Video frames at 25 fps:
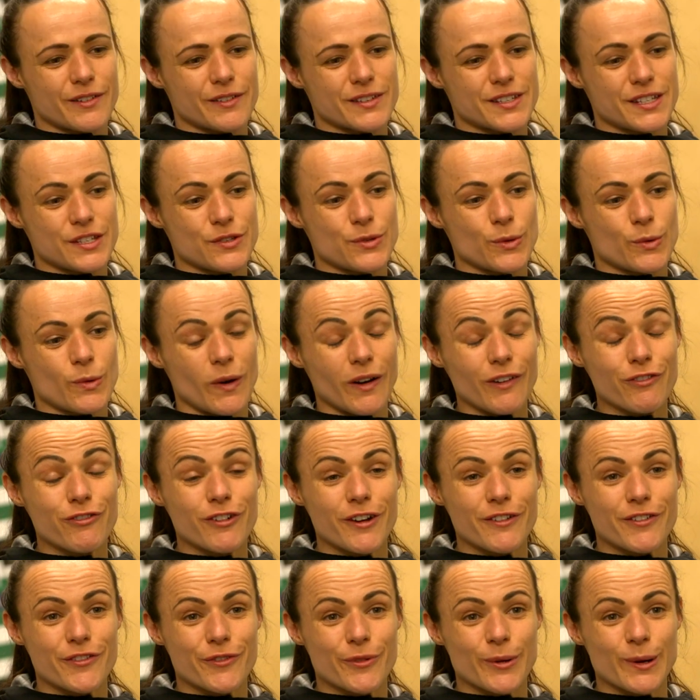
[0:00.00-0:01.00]
since we
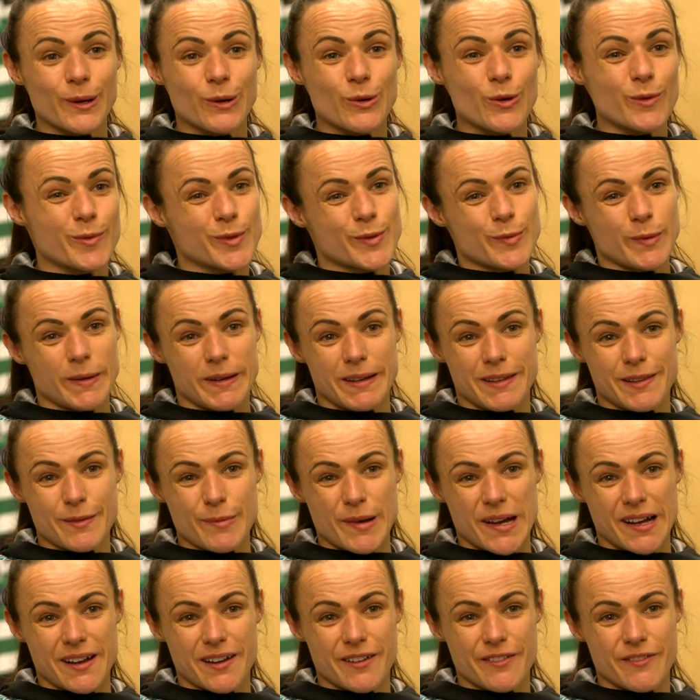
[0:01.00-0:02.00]
qualified for World Cup, it's been in the
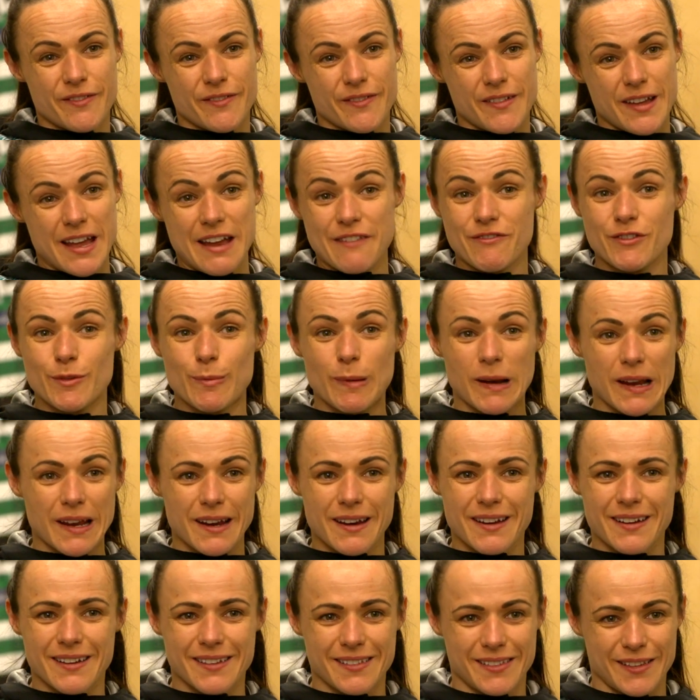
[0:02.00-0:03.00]
back of every
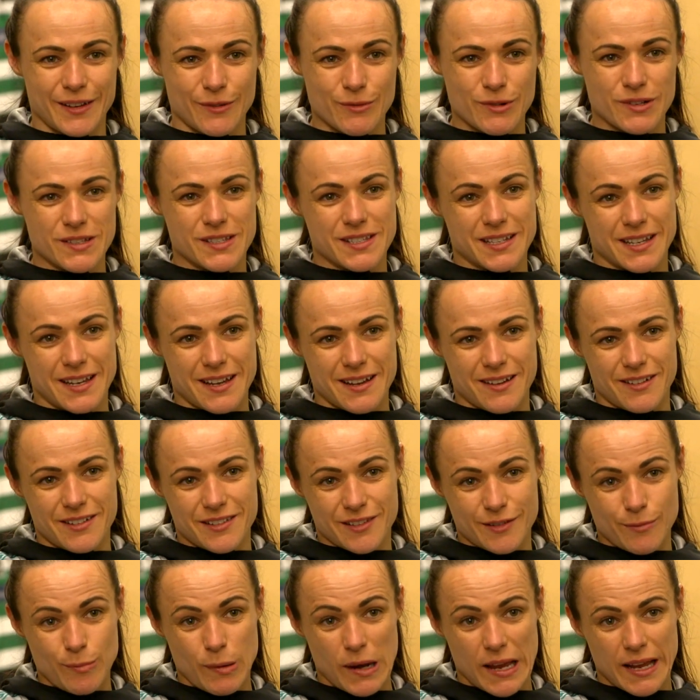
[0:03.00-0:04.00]
player that wants to get
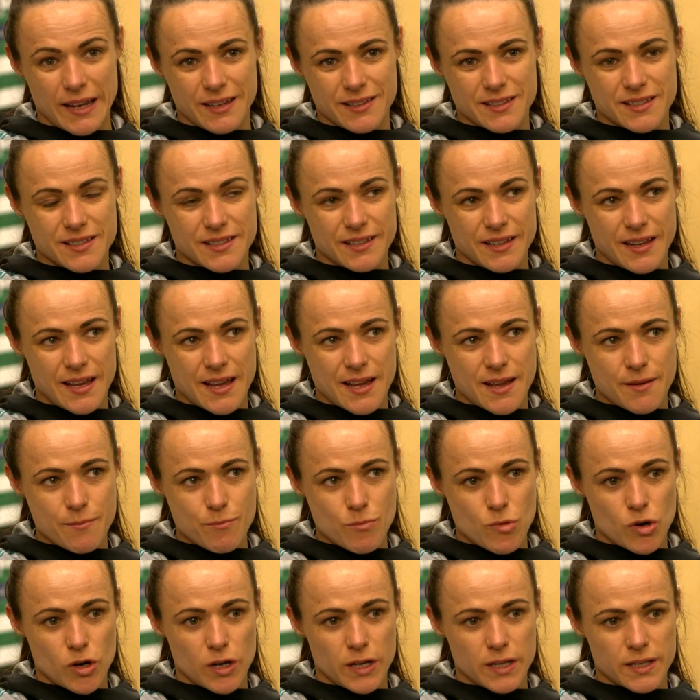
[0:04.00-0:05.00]
on the plane's
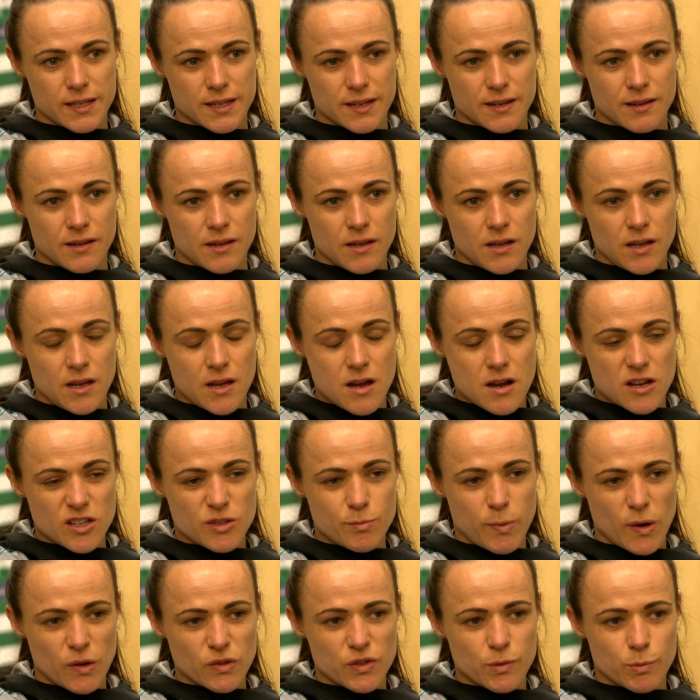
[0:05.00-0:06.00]
mind, and I
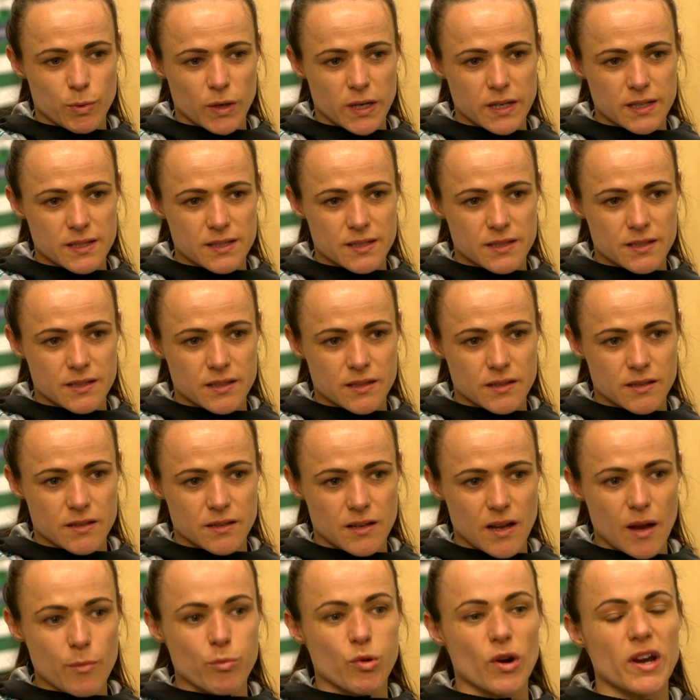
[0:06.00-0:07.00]
suppose it brings
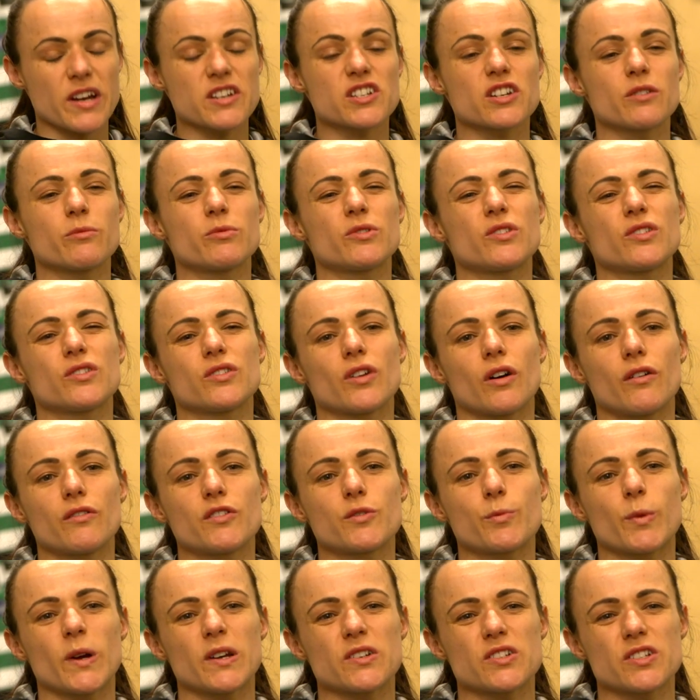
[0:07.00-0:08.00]
a pressure, but there's
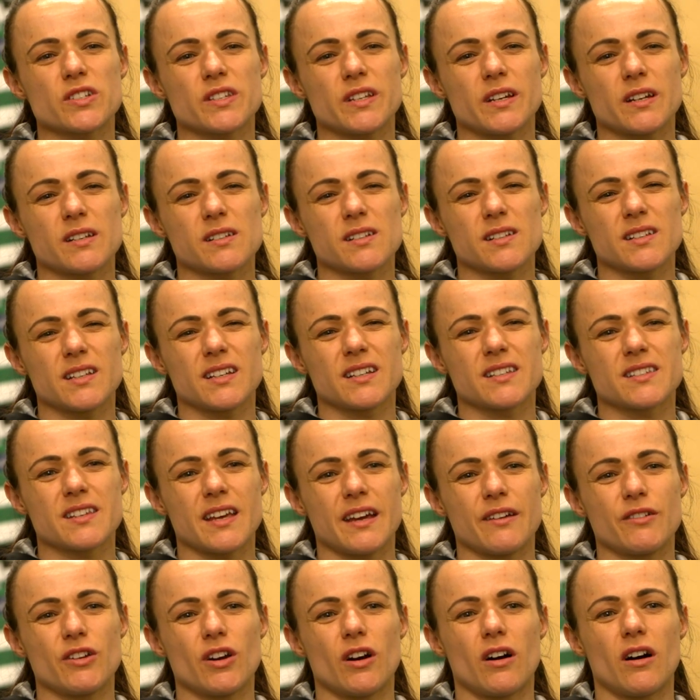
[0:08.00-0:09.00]
always pressures there, and I think it's
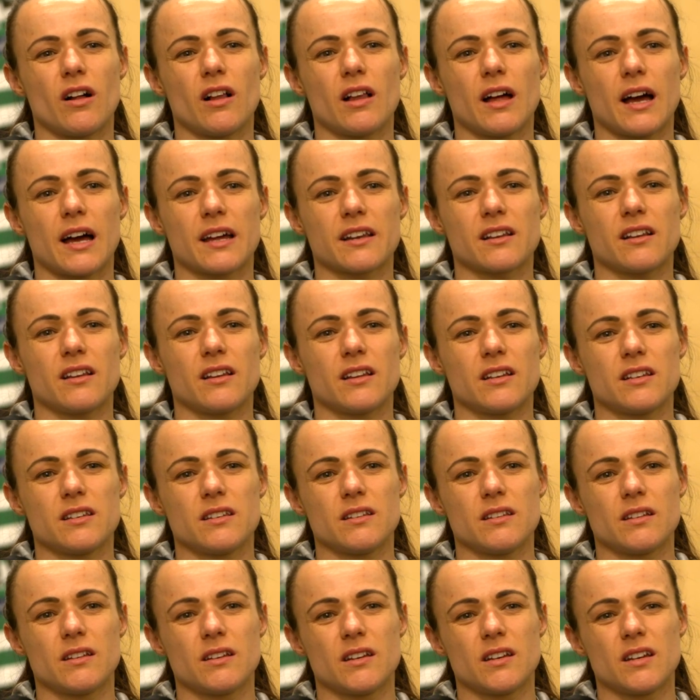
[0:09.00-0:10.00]
how you all handle and
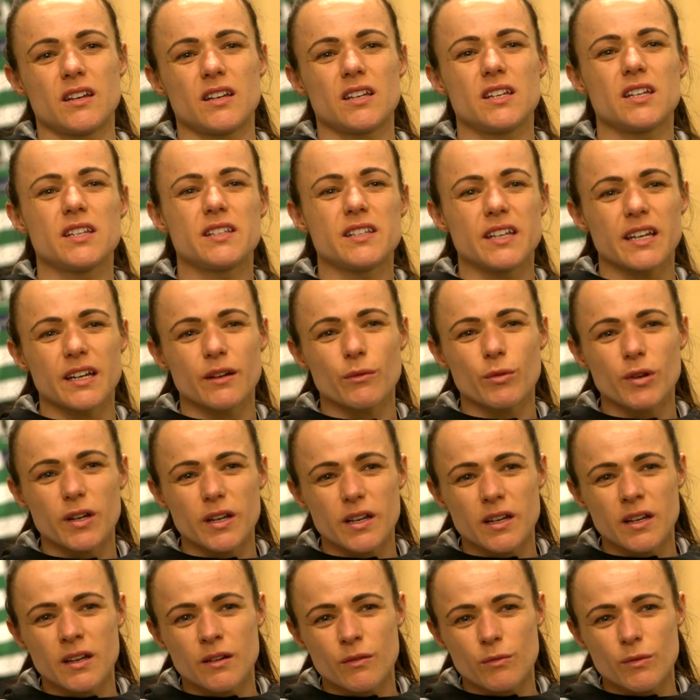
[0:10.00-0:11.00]
you deal
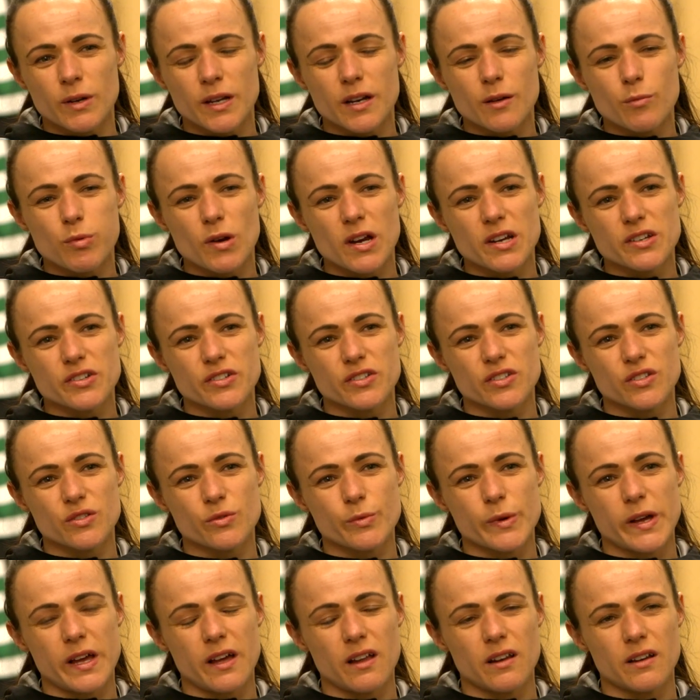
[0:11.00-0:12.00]
with your pressures as
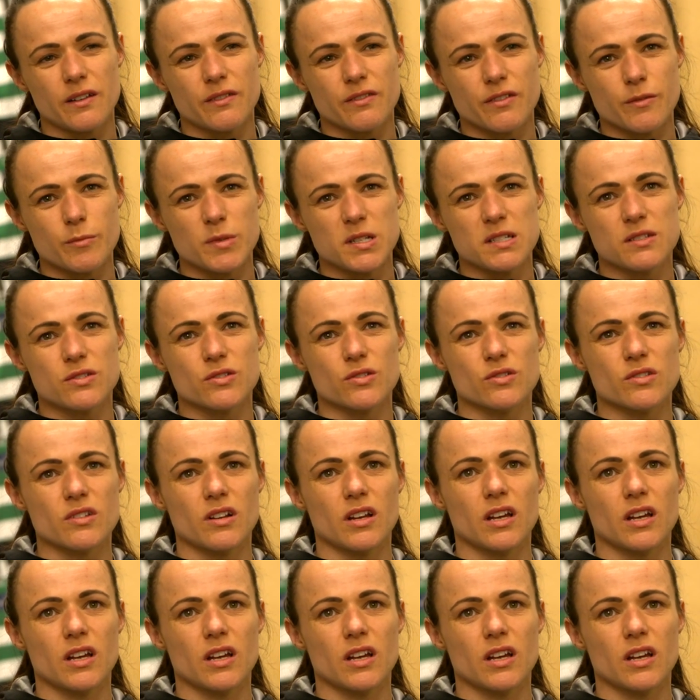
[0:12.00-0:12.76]
well. And for me, it's just